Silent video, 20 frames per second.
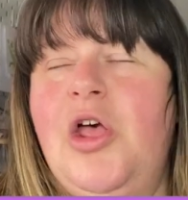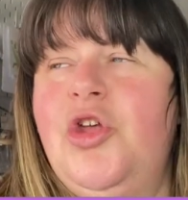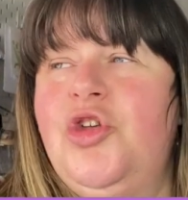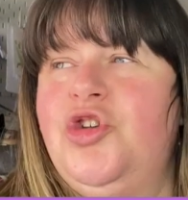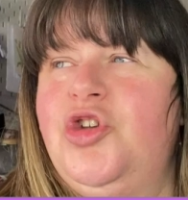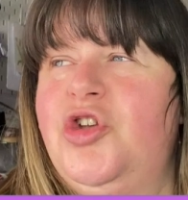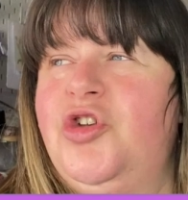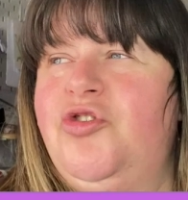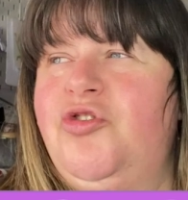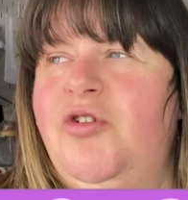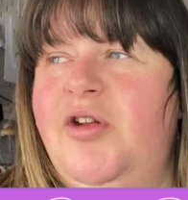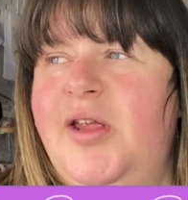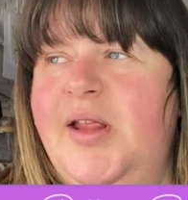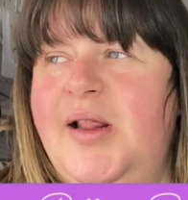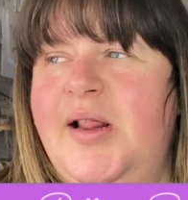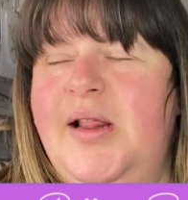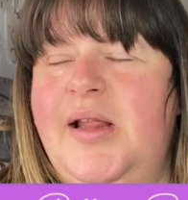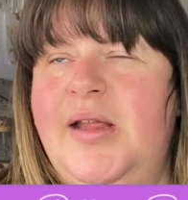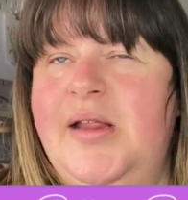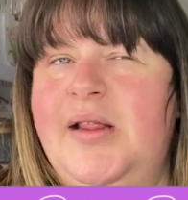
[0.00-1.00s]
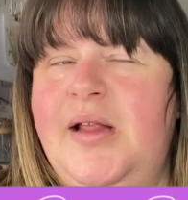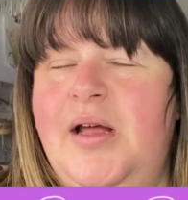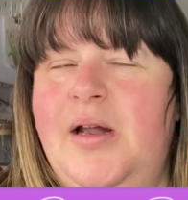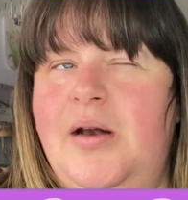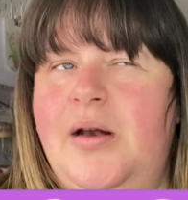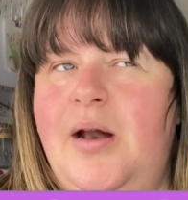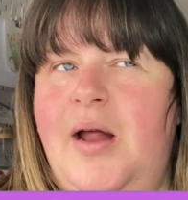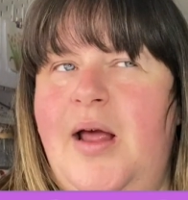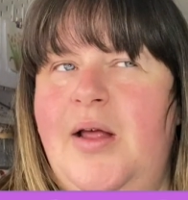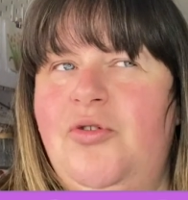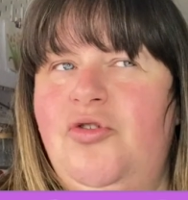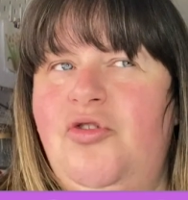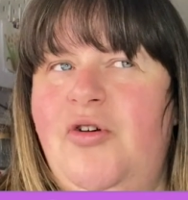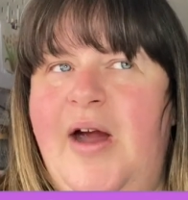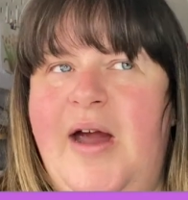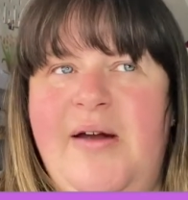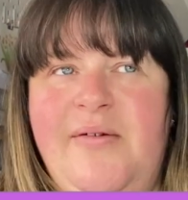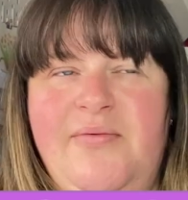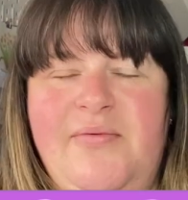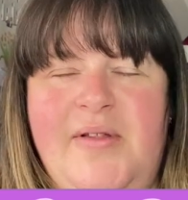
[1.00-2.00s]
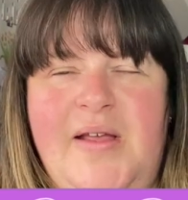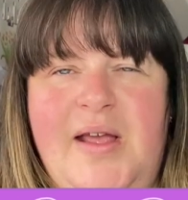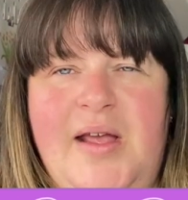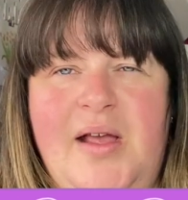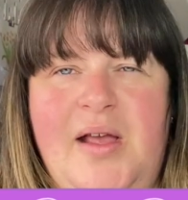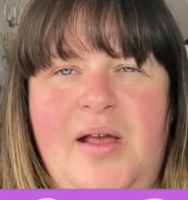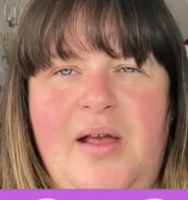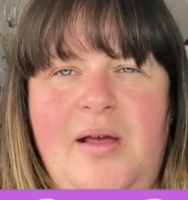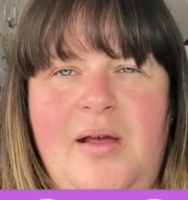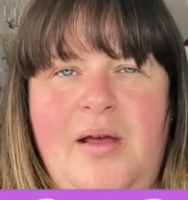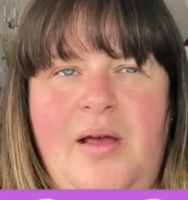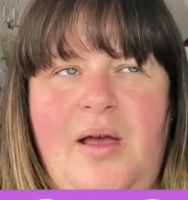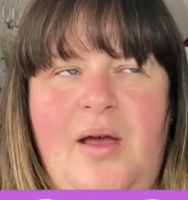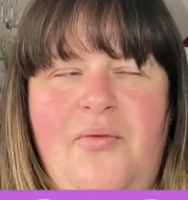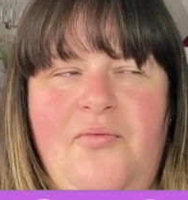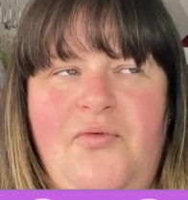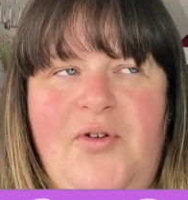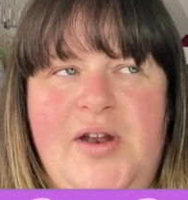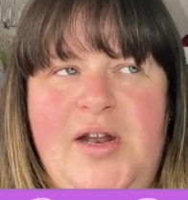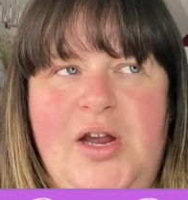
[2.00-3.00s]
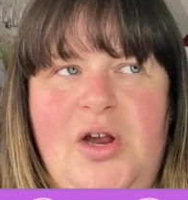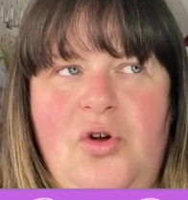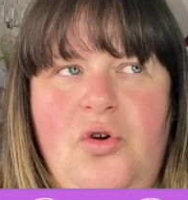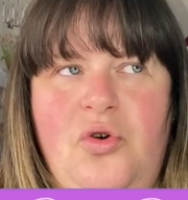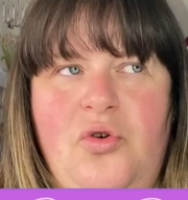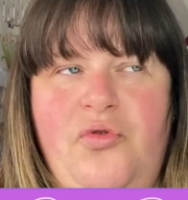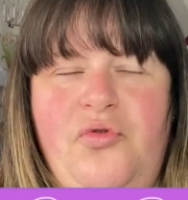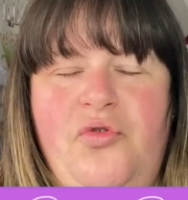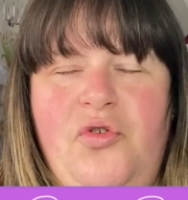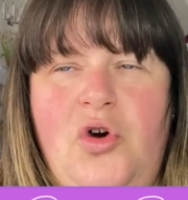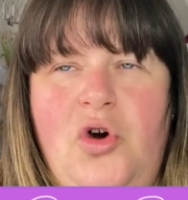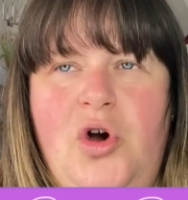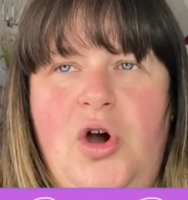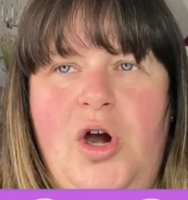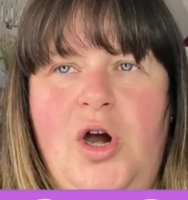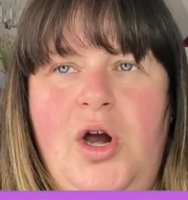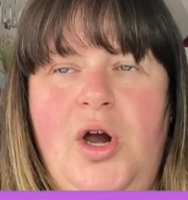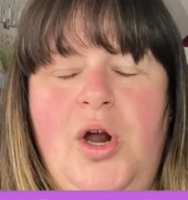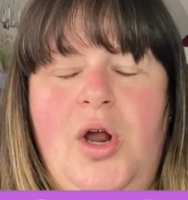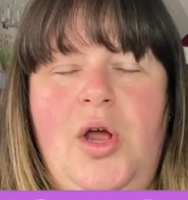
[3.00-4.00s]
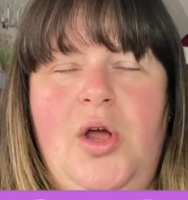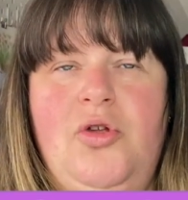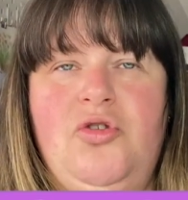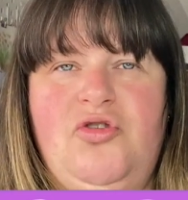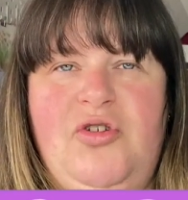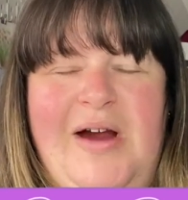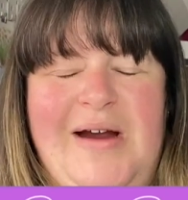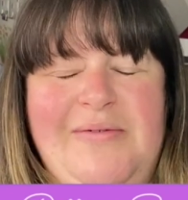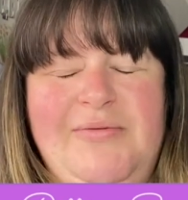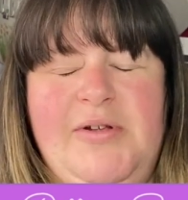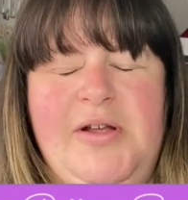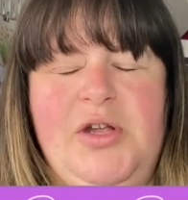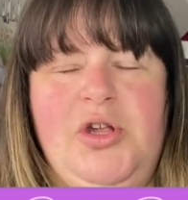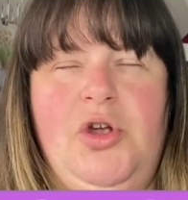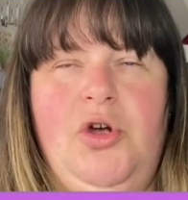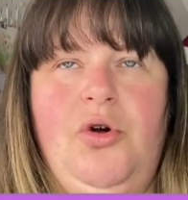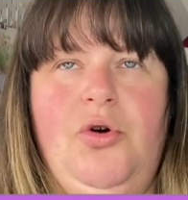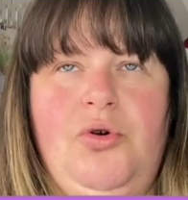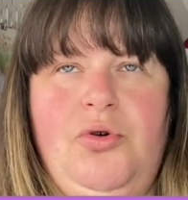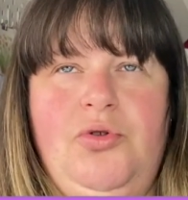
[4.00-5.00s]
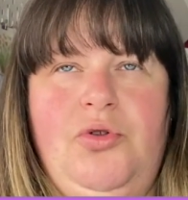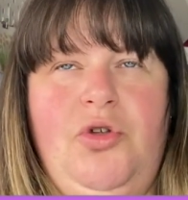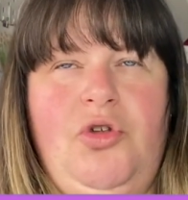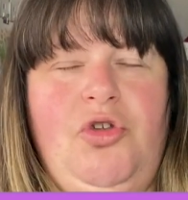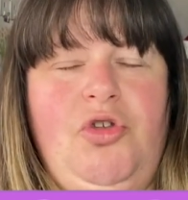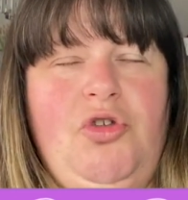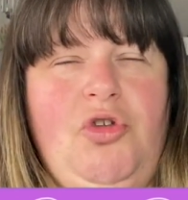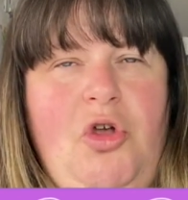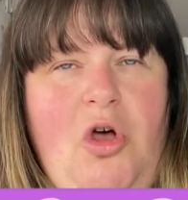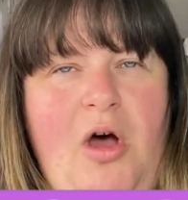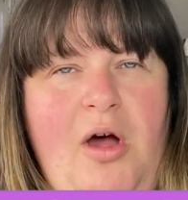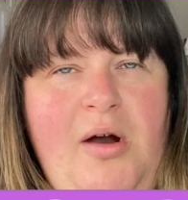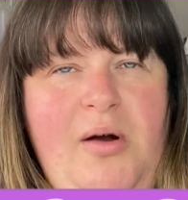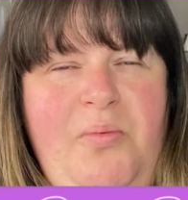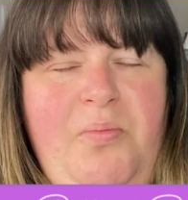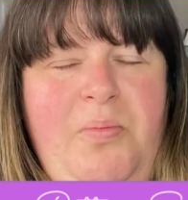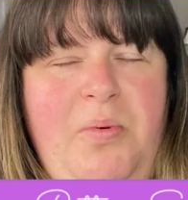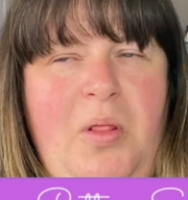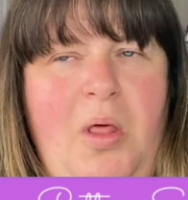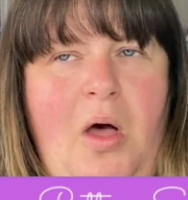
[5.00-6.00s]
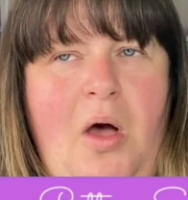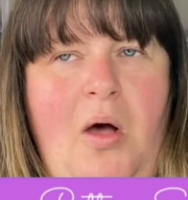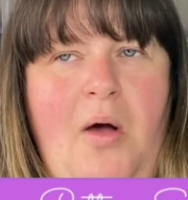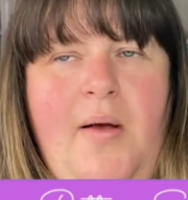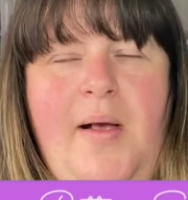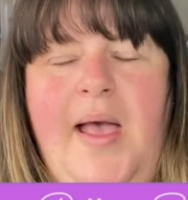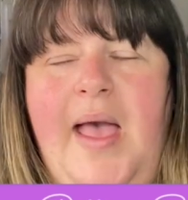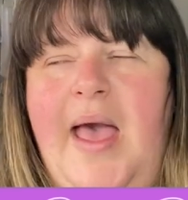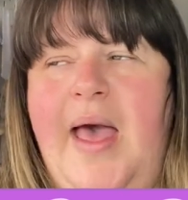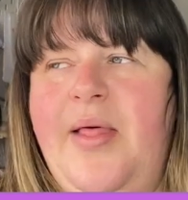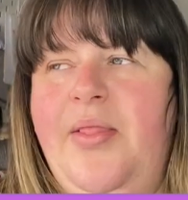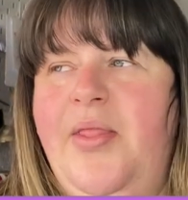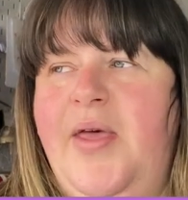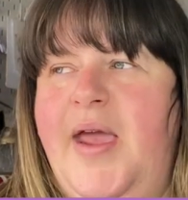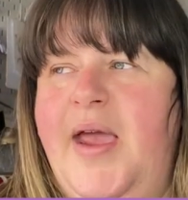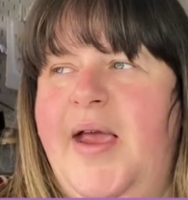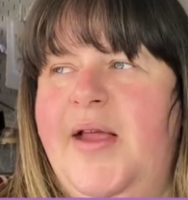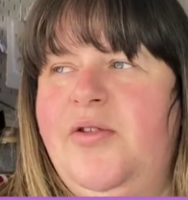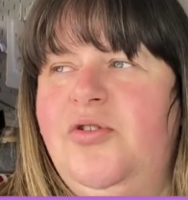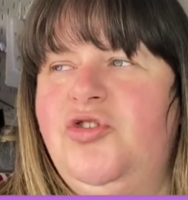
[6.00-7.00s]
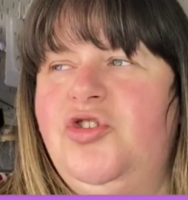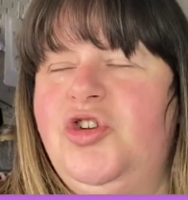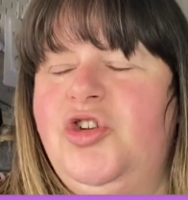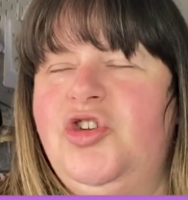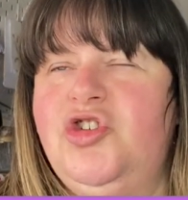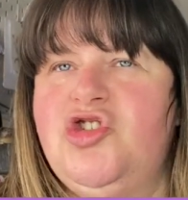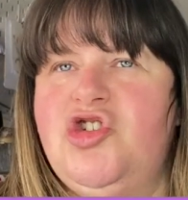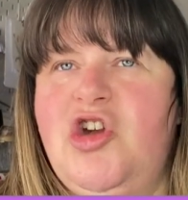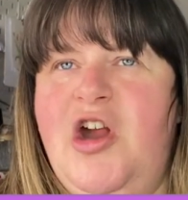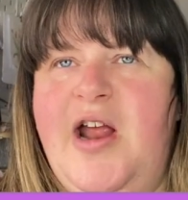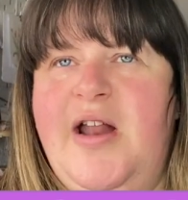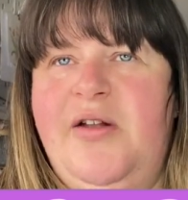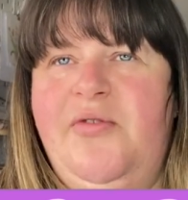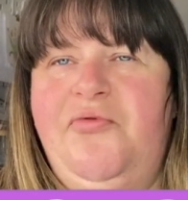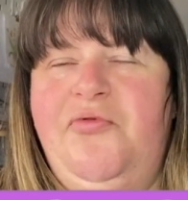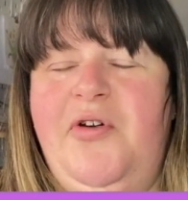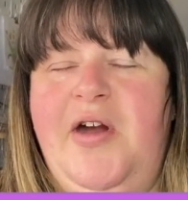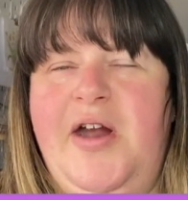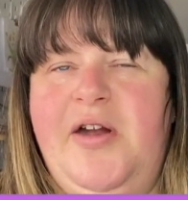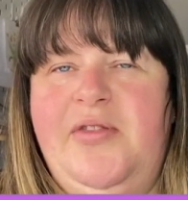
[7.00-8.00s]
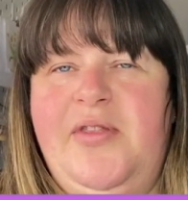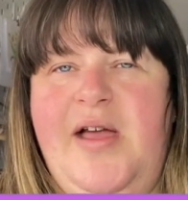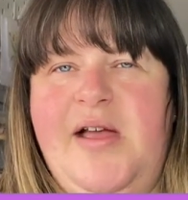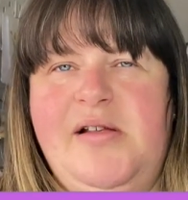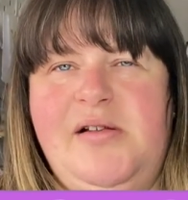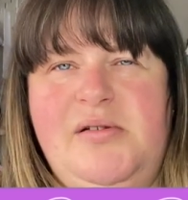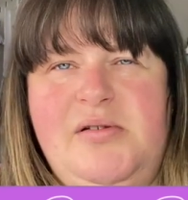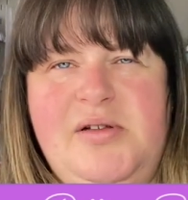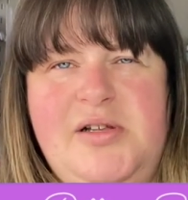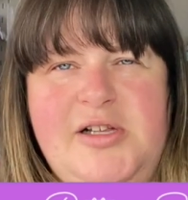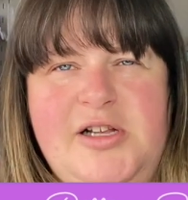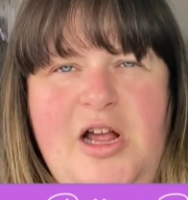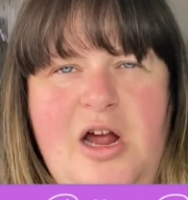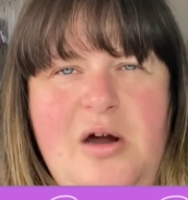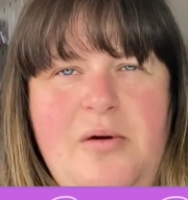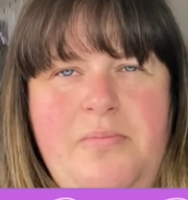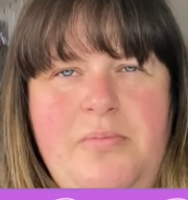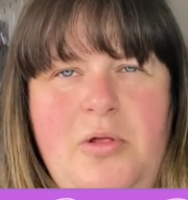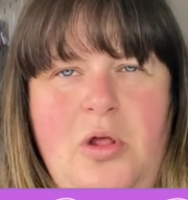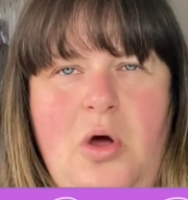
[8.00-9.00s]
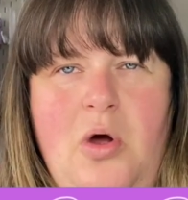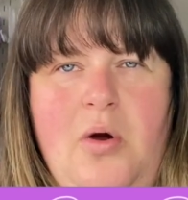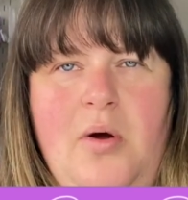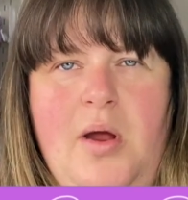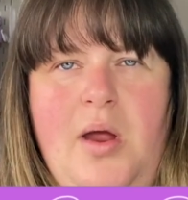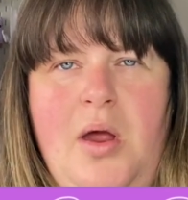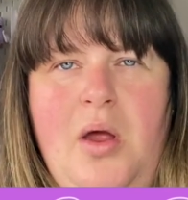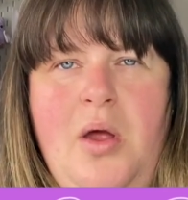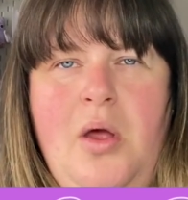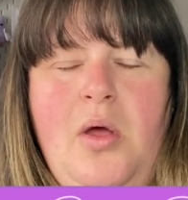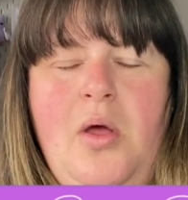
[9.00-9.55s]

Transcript: She's recently done a drafting video for drafting your own skirt block, and then she's transferred that skirt block